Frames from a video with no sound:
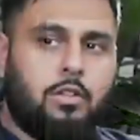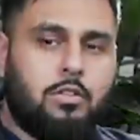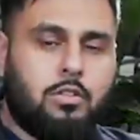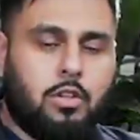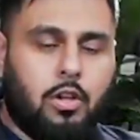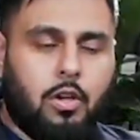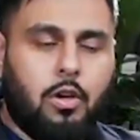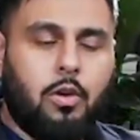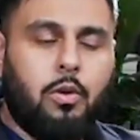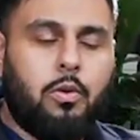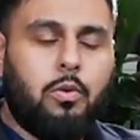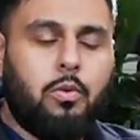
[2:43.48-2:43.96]

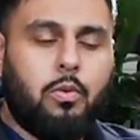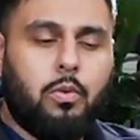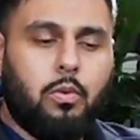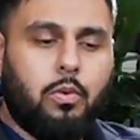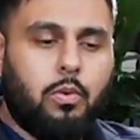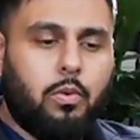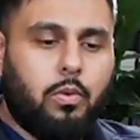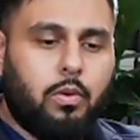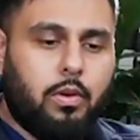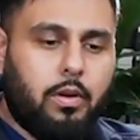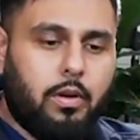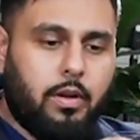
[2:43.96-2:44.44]
So
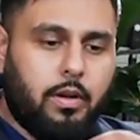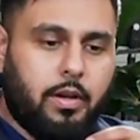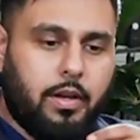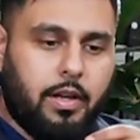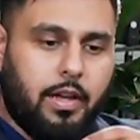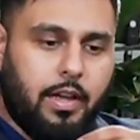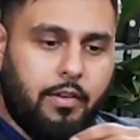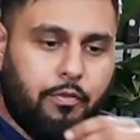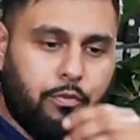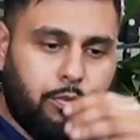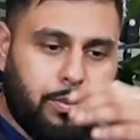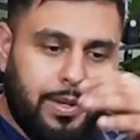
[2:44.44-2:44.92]

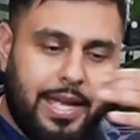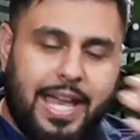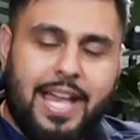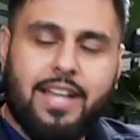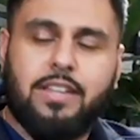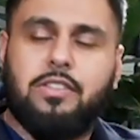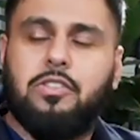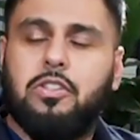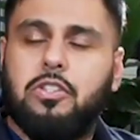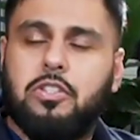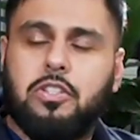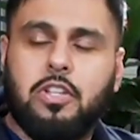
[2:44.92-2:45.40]
if we
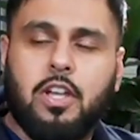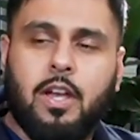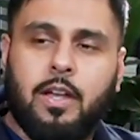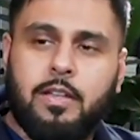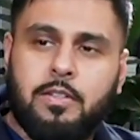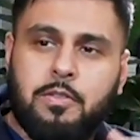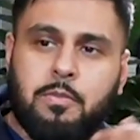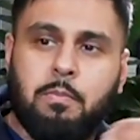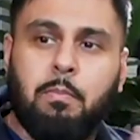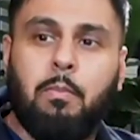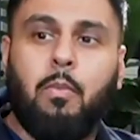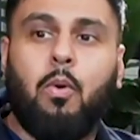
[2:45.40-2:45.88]

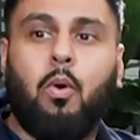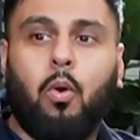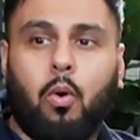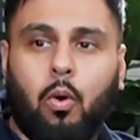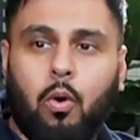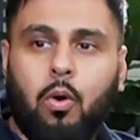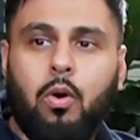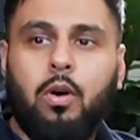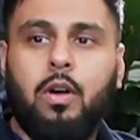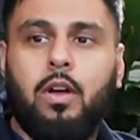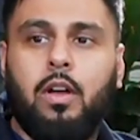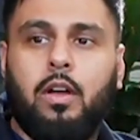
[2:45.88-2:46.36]
exercise
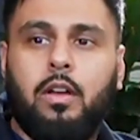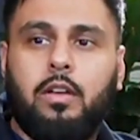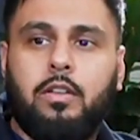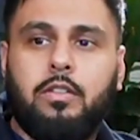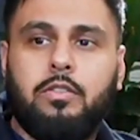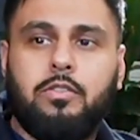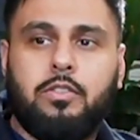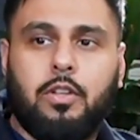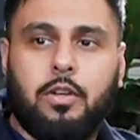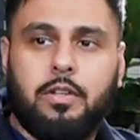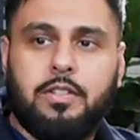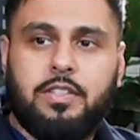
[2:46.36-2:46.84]
more,
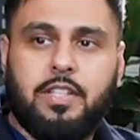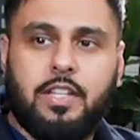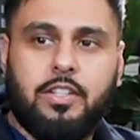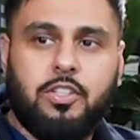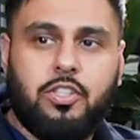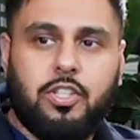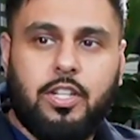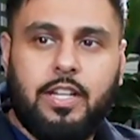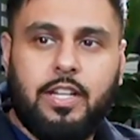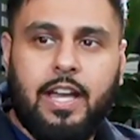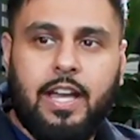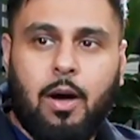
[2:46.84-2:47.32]
so
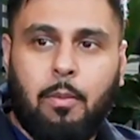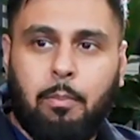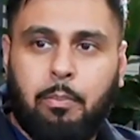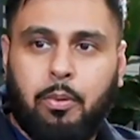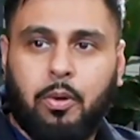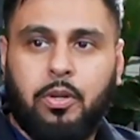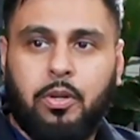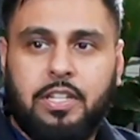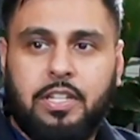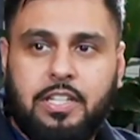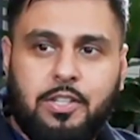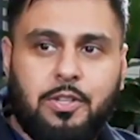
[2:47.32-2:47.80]
essentially our
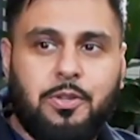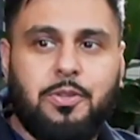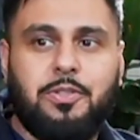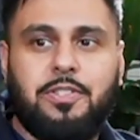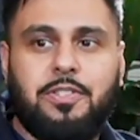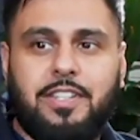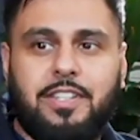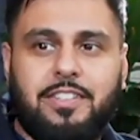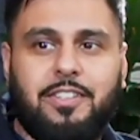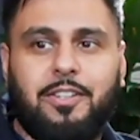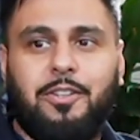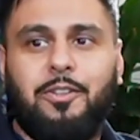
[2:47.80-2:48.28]
body
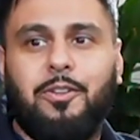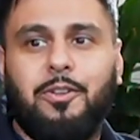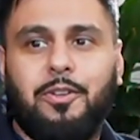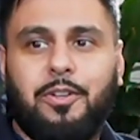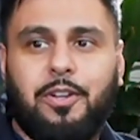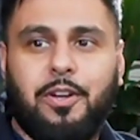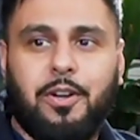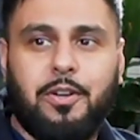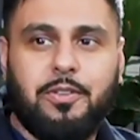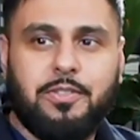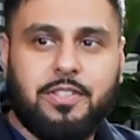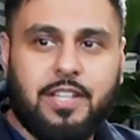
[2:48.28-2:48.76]
uses the
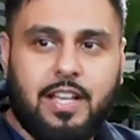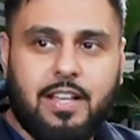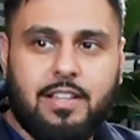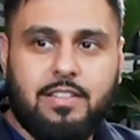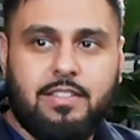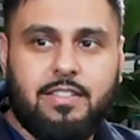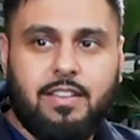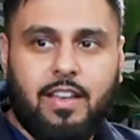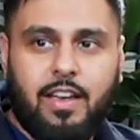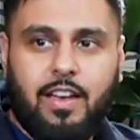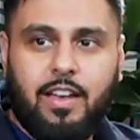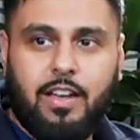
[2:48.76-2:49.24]
glucose
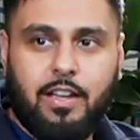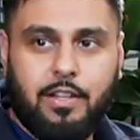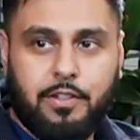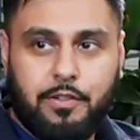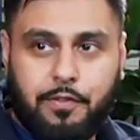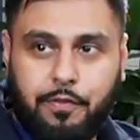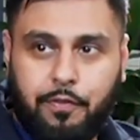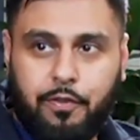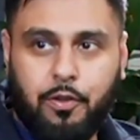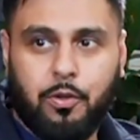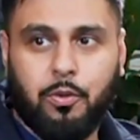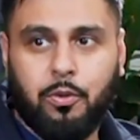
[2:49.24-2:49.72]
as
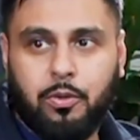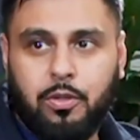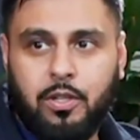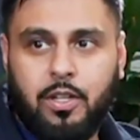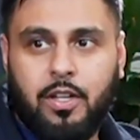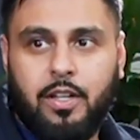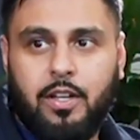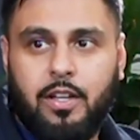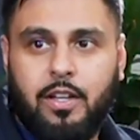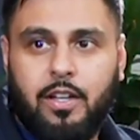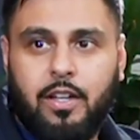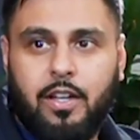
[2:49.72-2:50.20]
fuel,
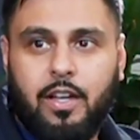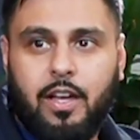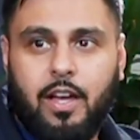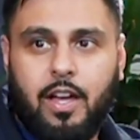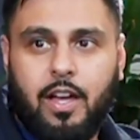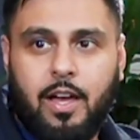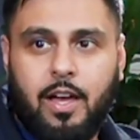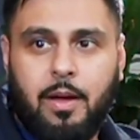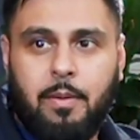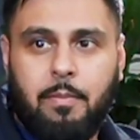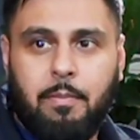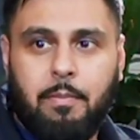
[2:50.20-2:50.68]

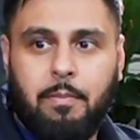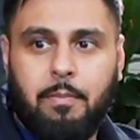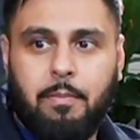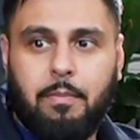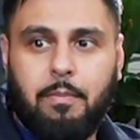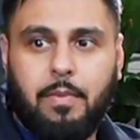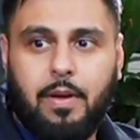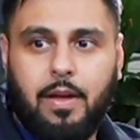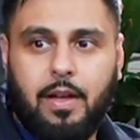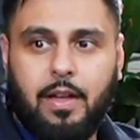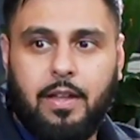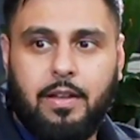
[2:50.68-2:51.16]

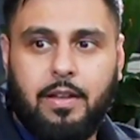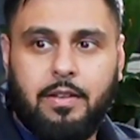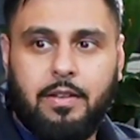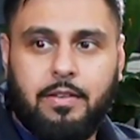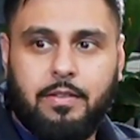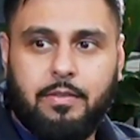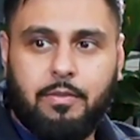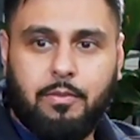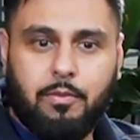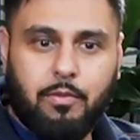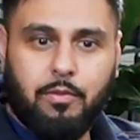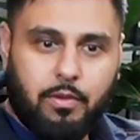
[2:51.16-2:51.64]
and
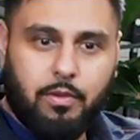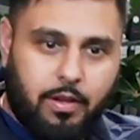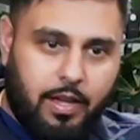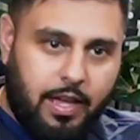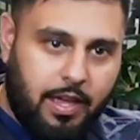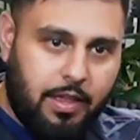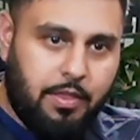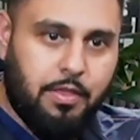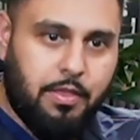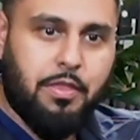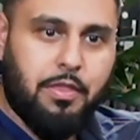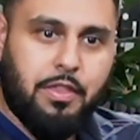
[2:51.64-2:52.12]

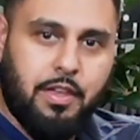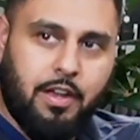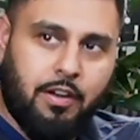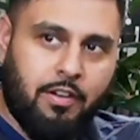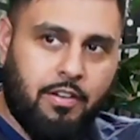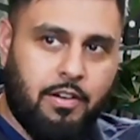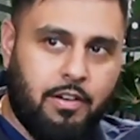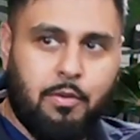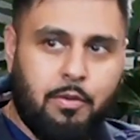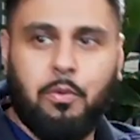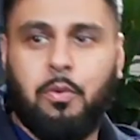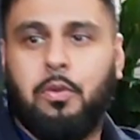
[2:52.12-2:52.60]
in
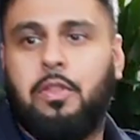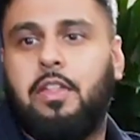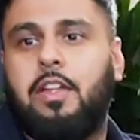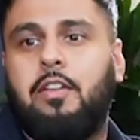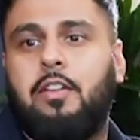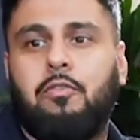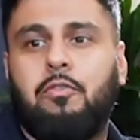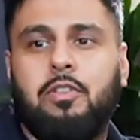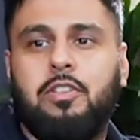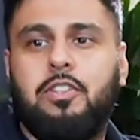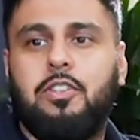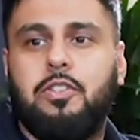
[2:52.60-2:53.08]
theory will
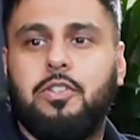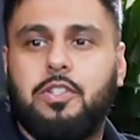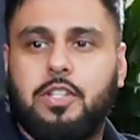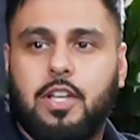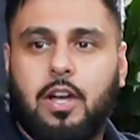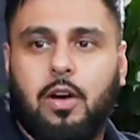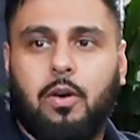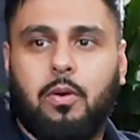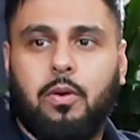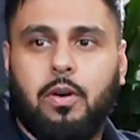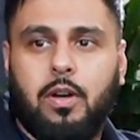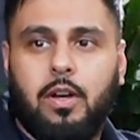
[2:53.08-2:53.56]
then reduce
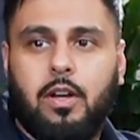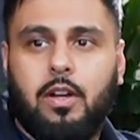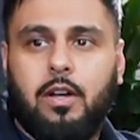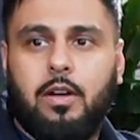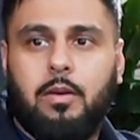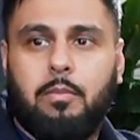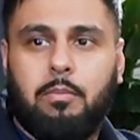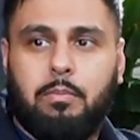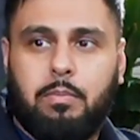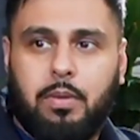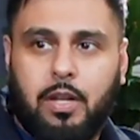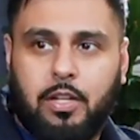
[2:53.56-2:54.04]
our
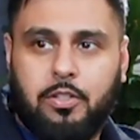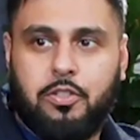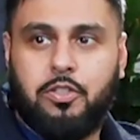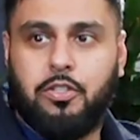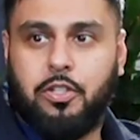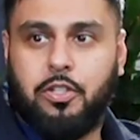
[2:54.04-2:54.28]
blood